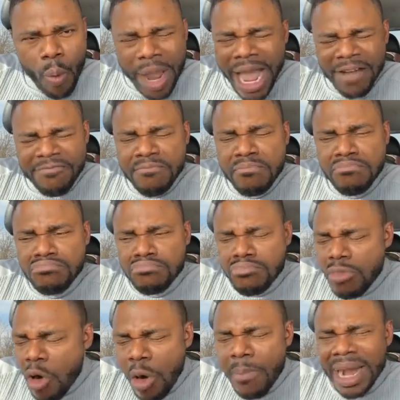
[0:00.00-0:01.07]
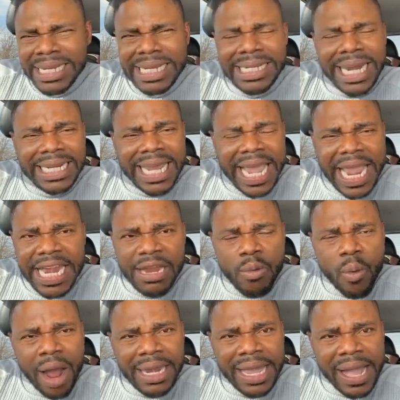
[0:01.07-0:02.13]
We have more money than
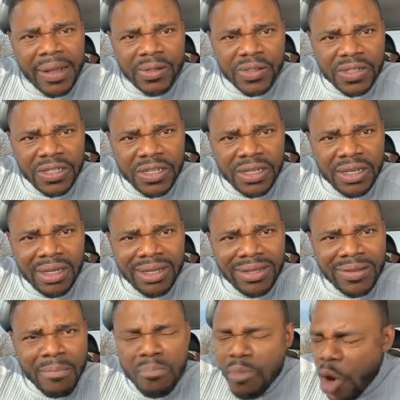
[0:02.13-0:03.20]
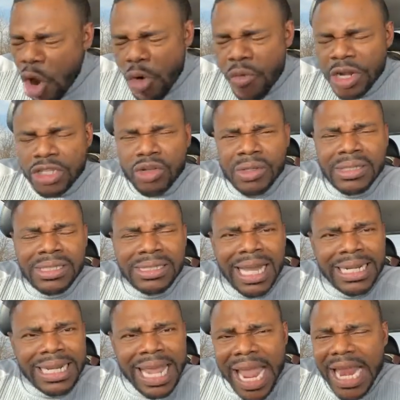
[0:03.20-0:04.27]
anyone else. More
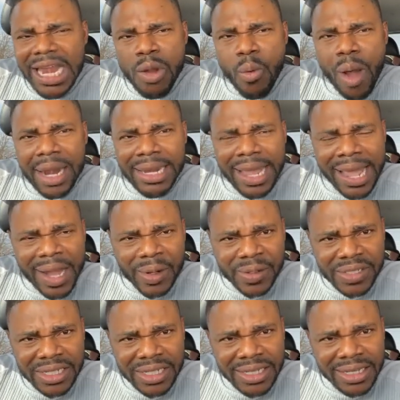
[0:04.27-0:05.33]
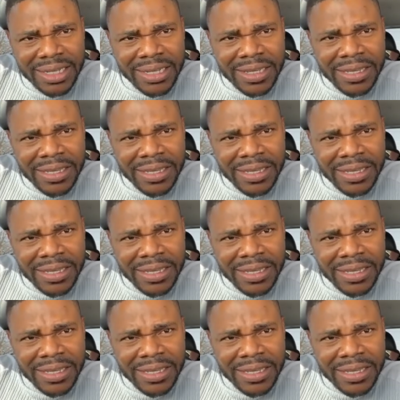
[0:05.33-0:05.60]
resources than anyone else.